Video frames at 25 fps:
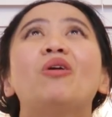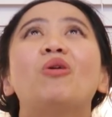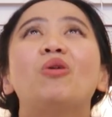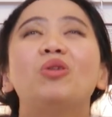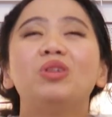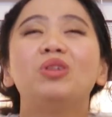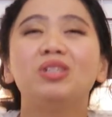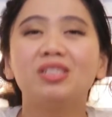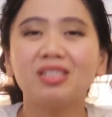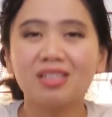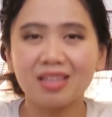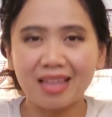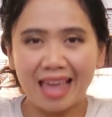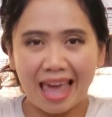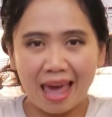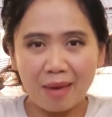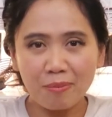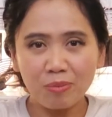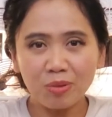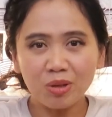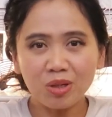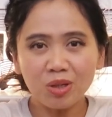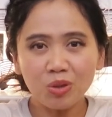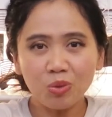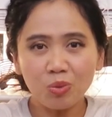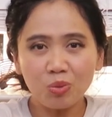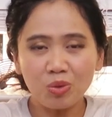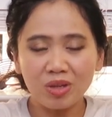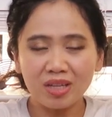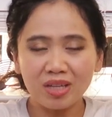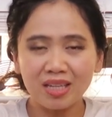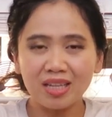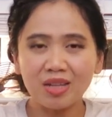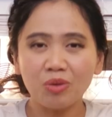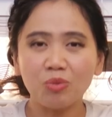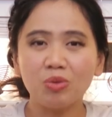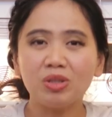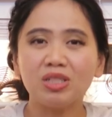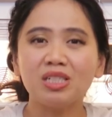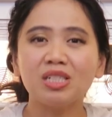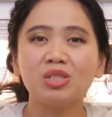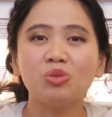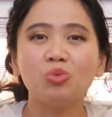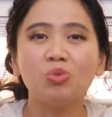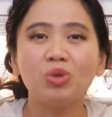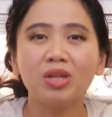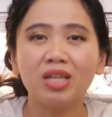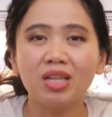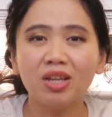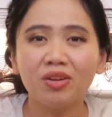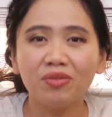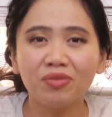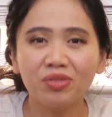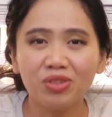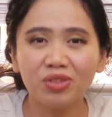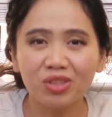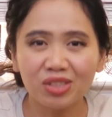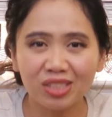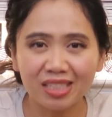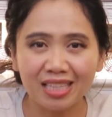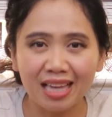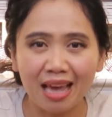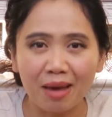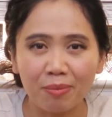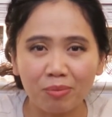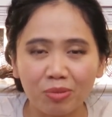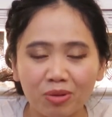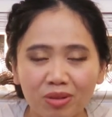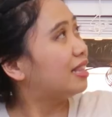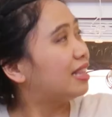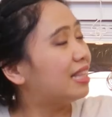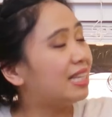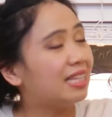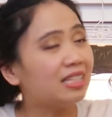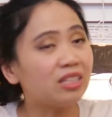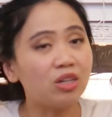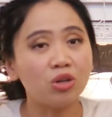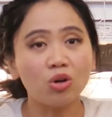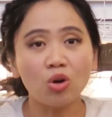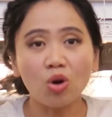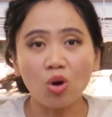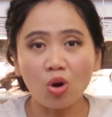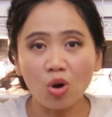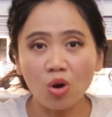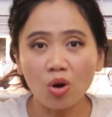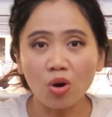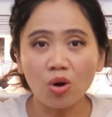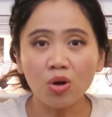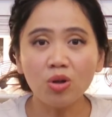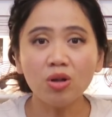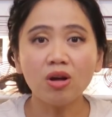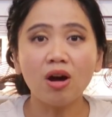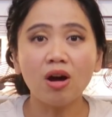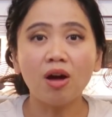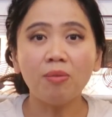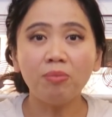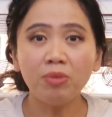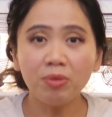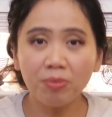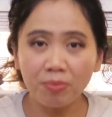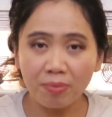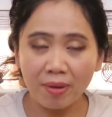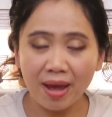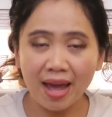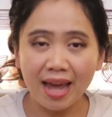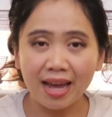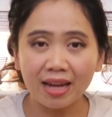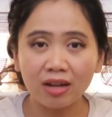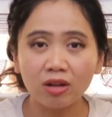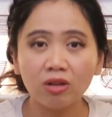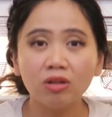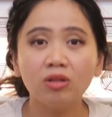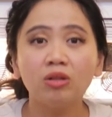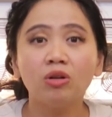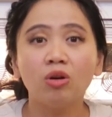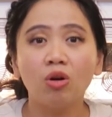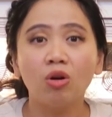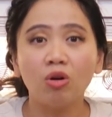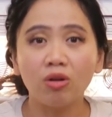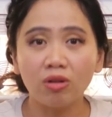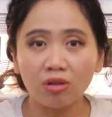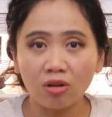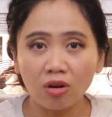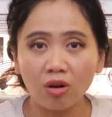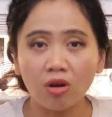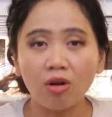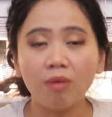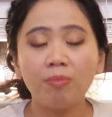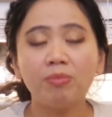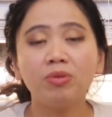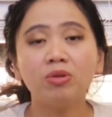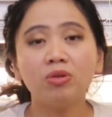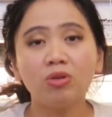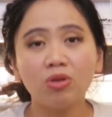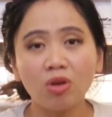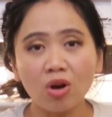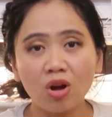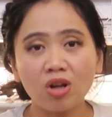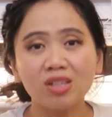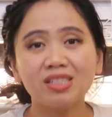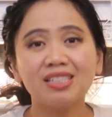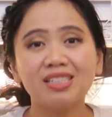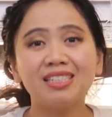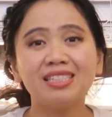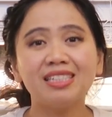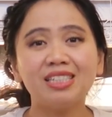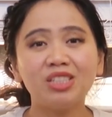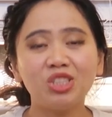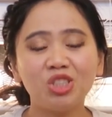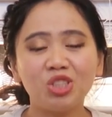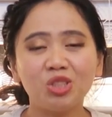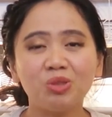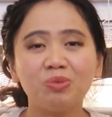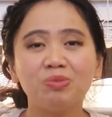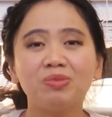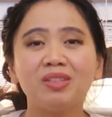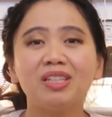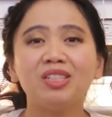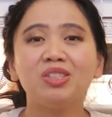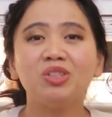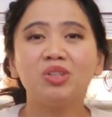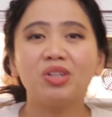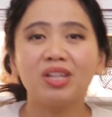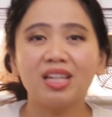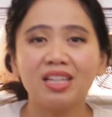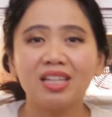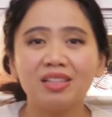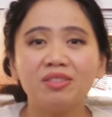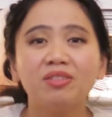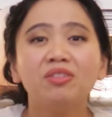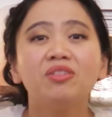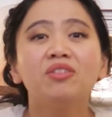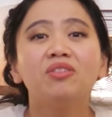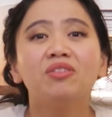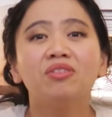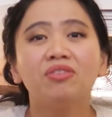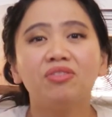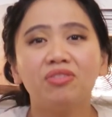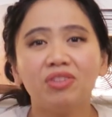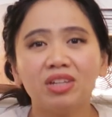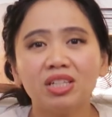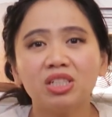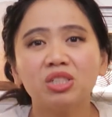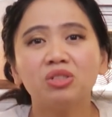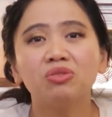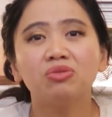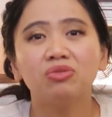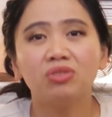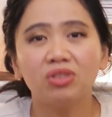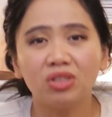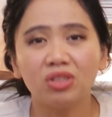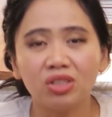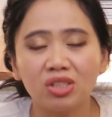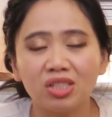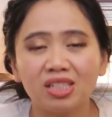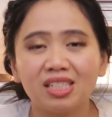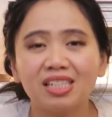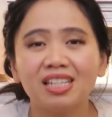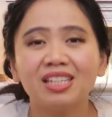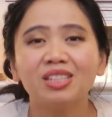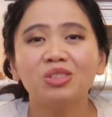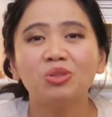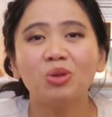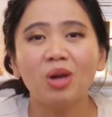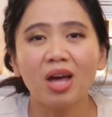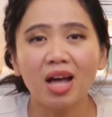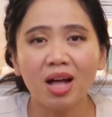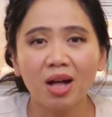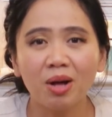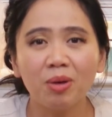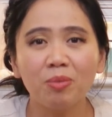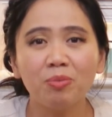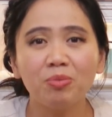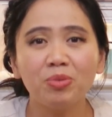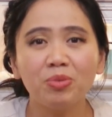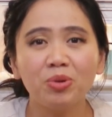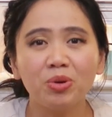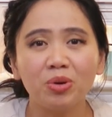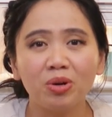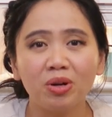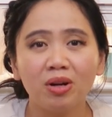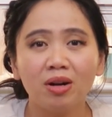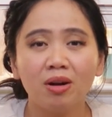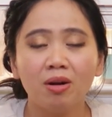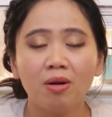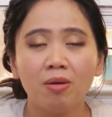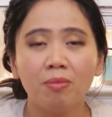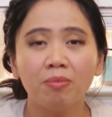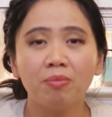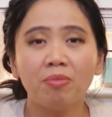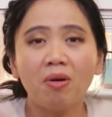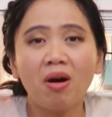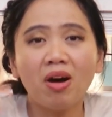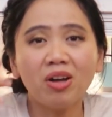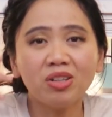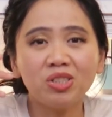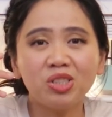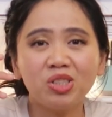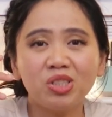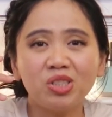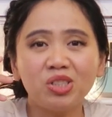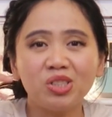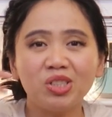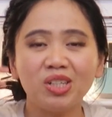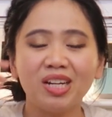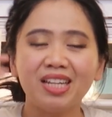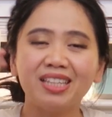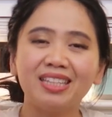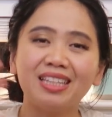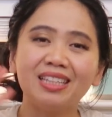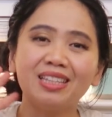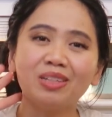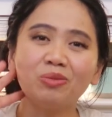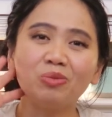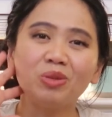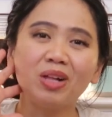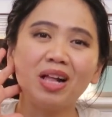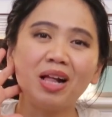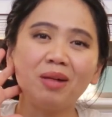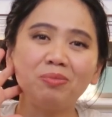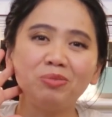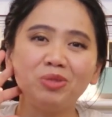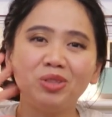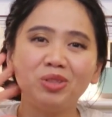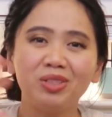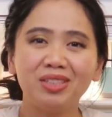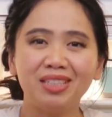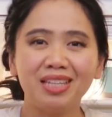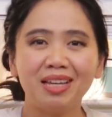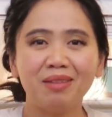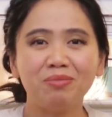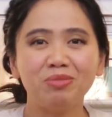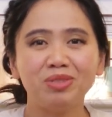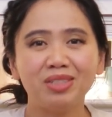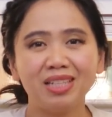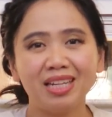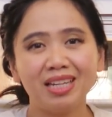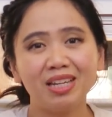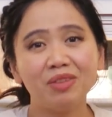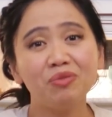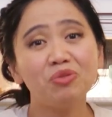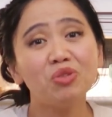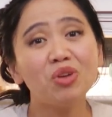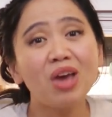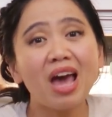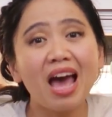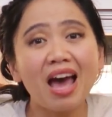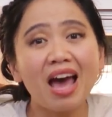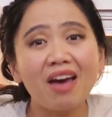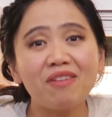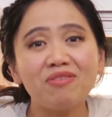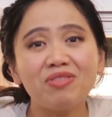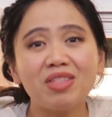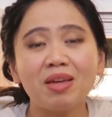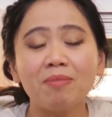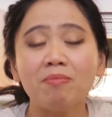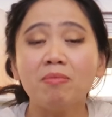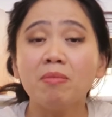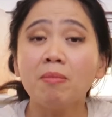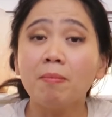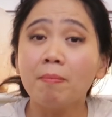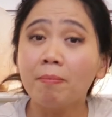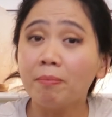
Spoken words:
Or scapular winging, which is winging up your scapula. These are all upper back or upper cross syndrome that you can fix first to help your posture, and then it will help your TMJ if you have them.